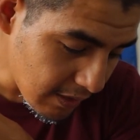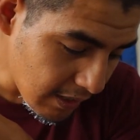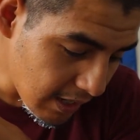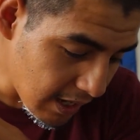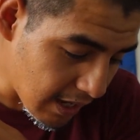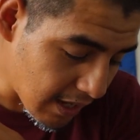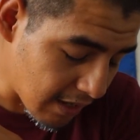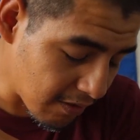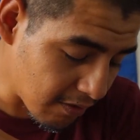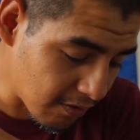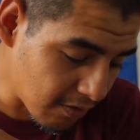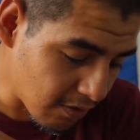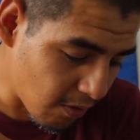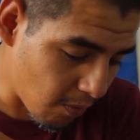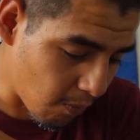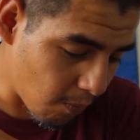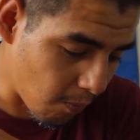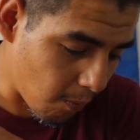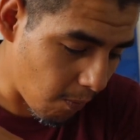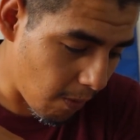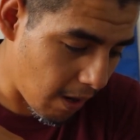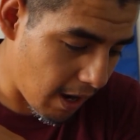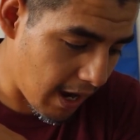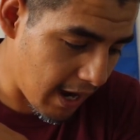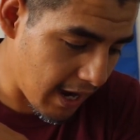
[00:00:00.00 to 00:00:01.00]
I don't know
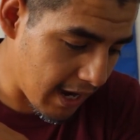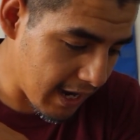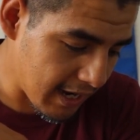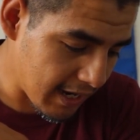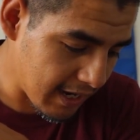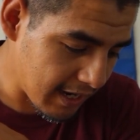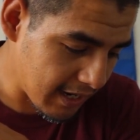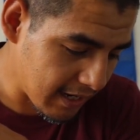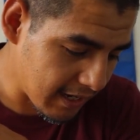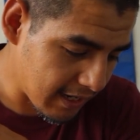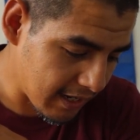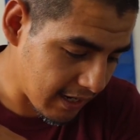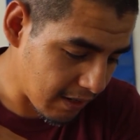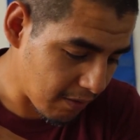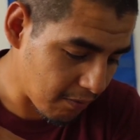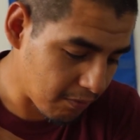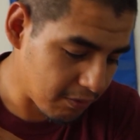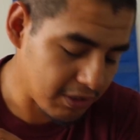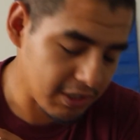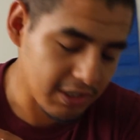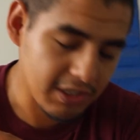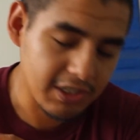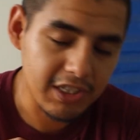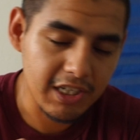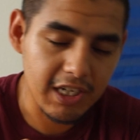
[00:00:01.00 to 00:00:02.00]
why it would
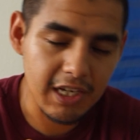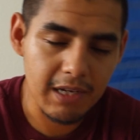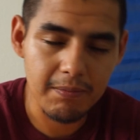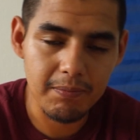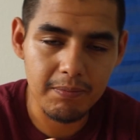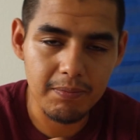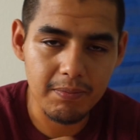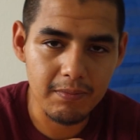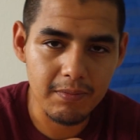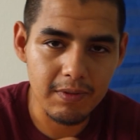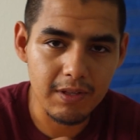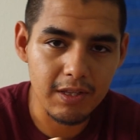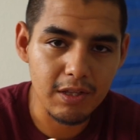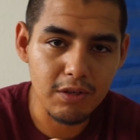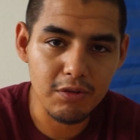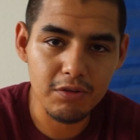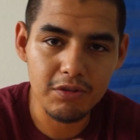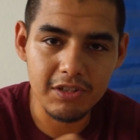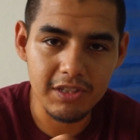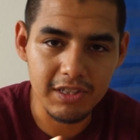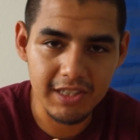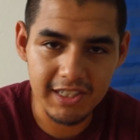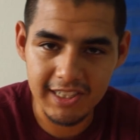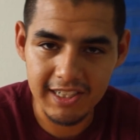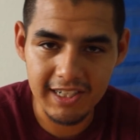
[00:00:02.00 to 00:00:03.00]
just keep
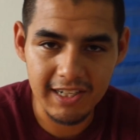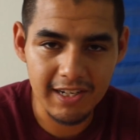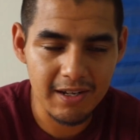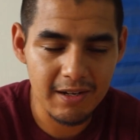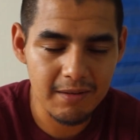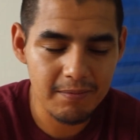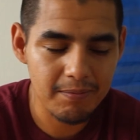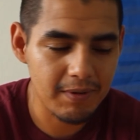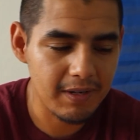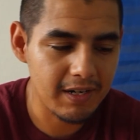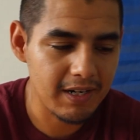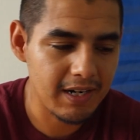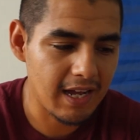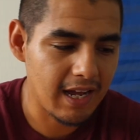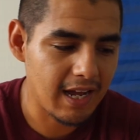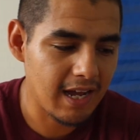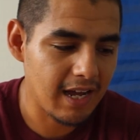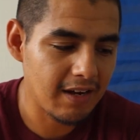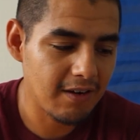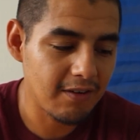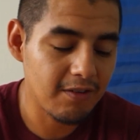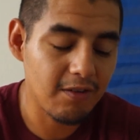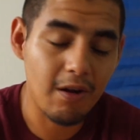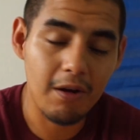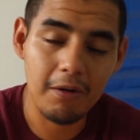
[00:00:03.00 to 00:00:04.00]
loosening it up, and I
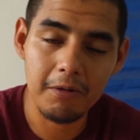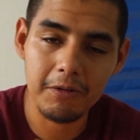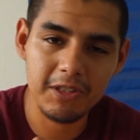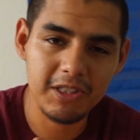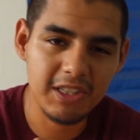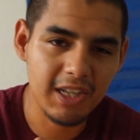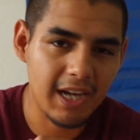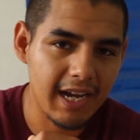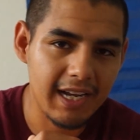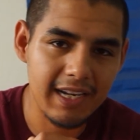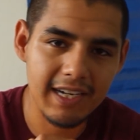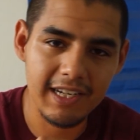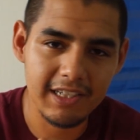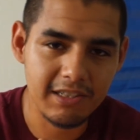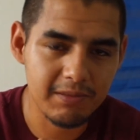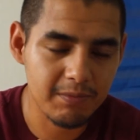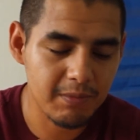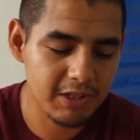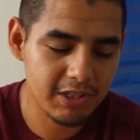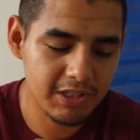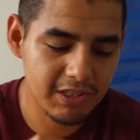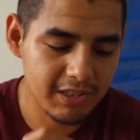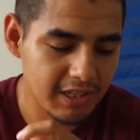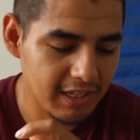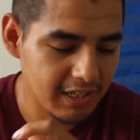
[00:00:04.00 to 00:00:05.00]
don't know, I would tight as
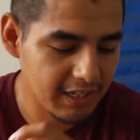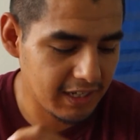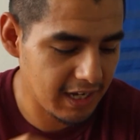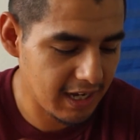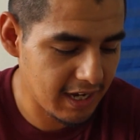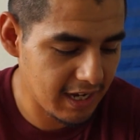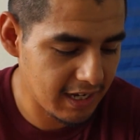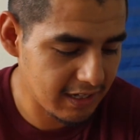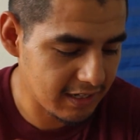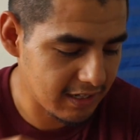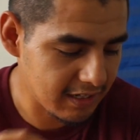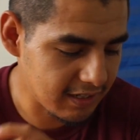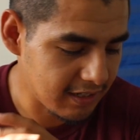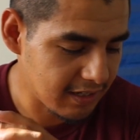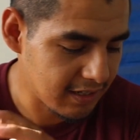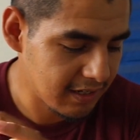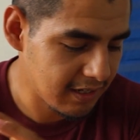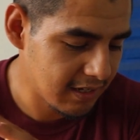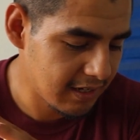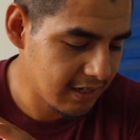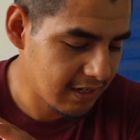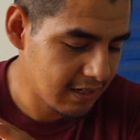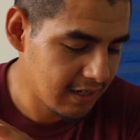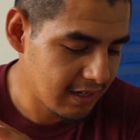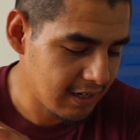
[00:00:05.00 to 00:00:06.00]
much as I can, and
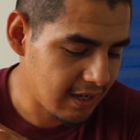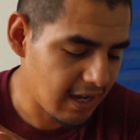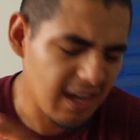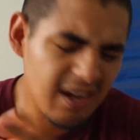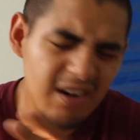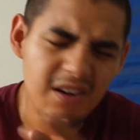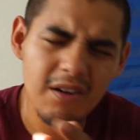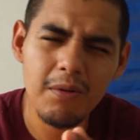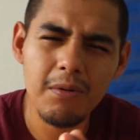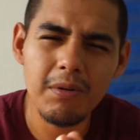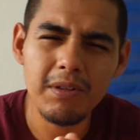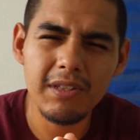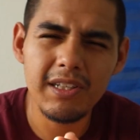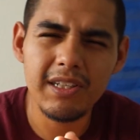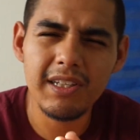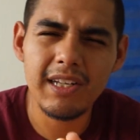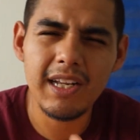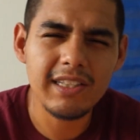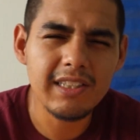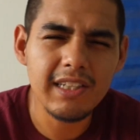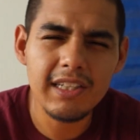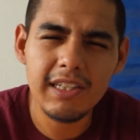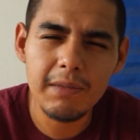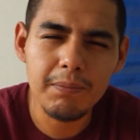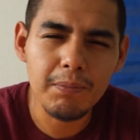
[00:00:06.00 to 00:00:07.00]
I don't know what they did. I
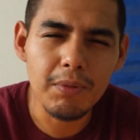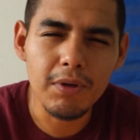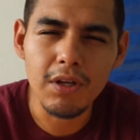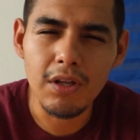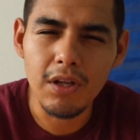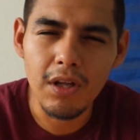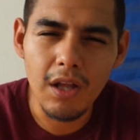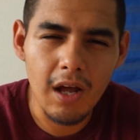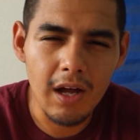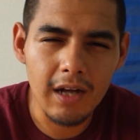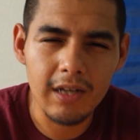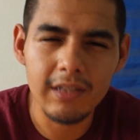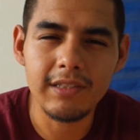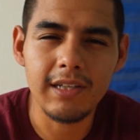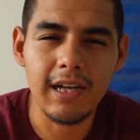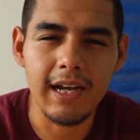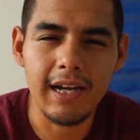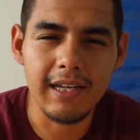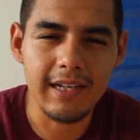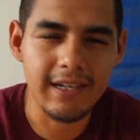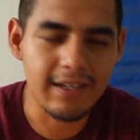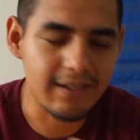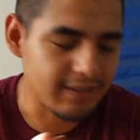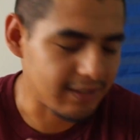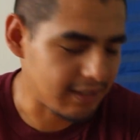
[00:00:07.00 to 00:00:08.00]
think they put
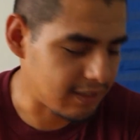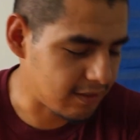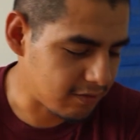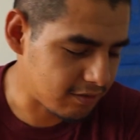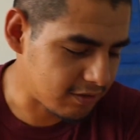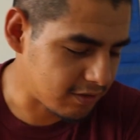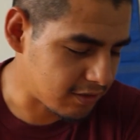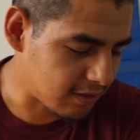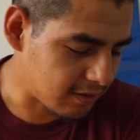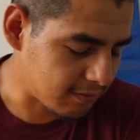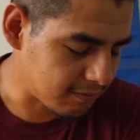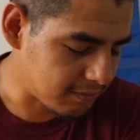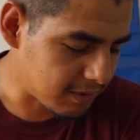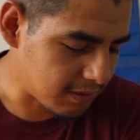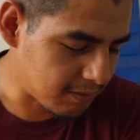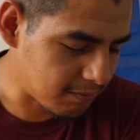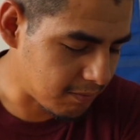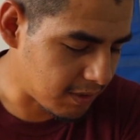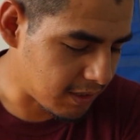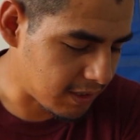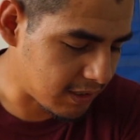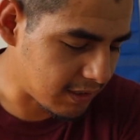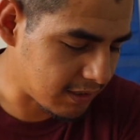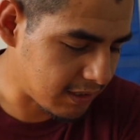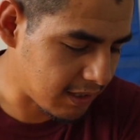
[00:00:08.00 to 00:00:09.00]
Loctite on it or something,
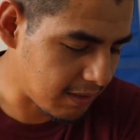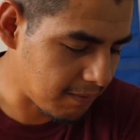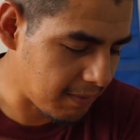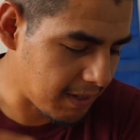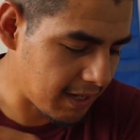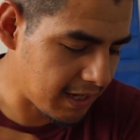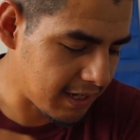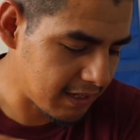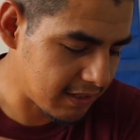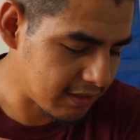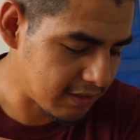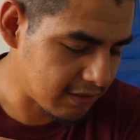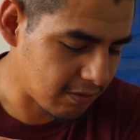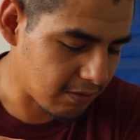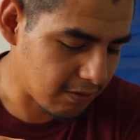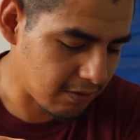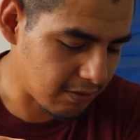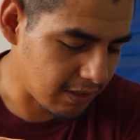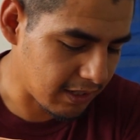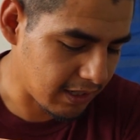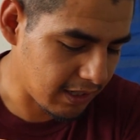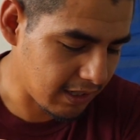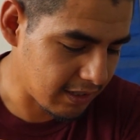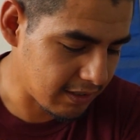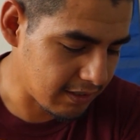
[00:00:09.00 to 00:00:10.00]
but they made it so
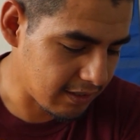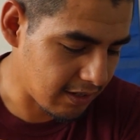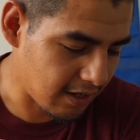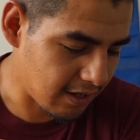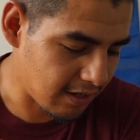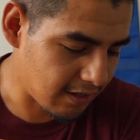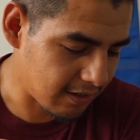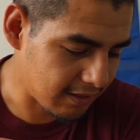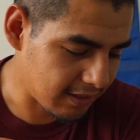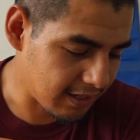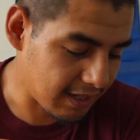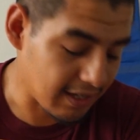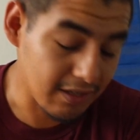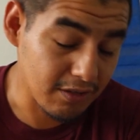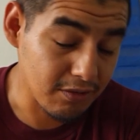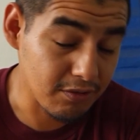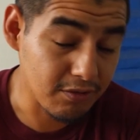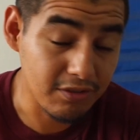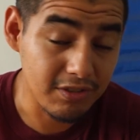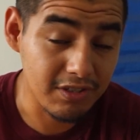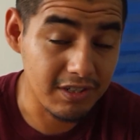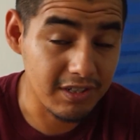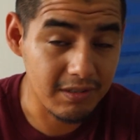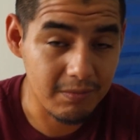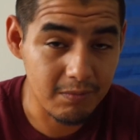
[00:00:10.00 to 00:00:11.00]
it could not get
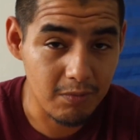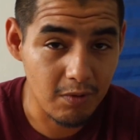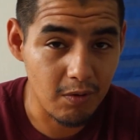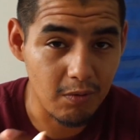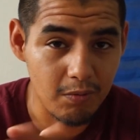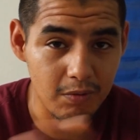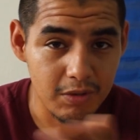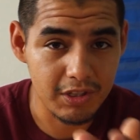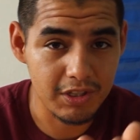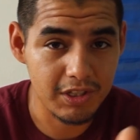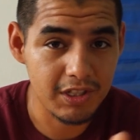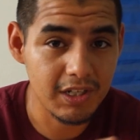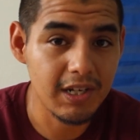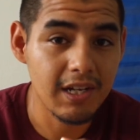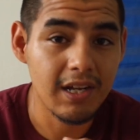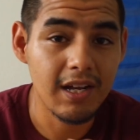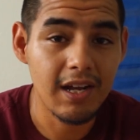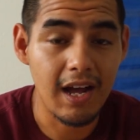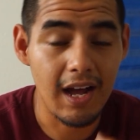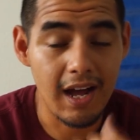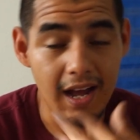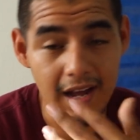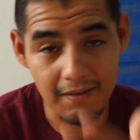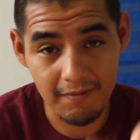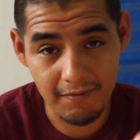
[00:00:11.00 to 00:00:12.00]
loose anymore, which
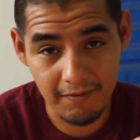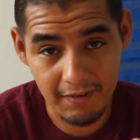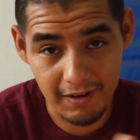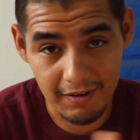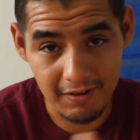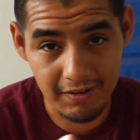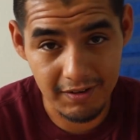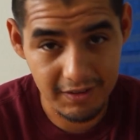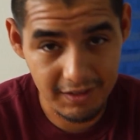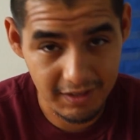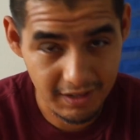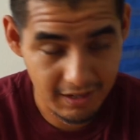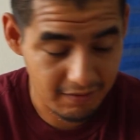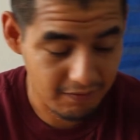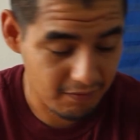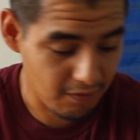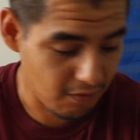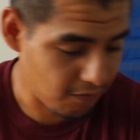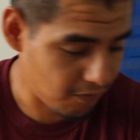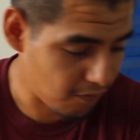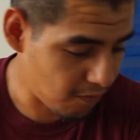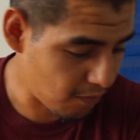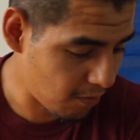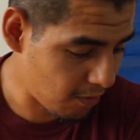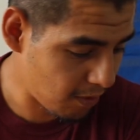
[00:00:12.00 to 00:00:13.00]
I'm very thankful
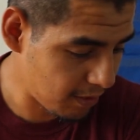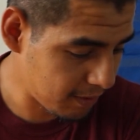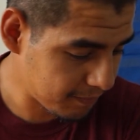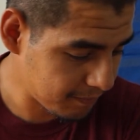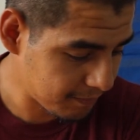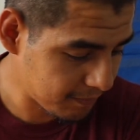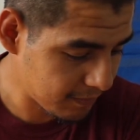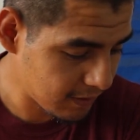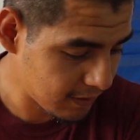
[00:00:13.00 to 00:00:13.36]
for.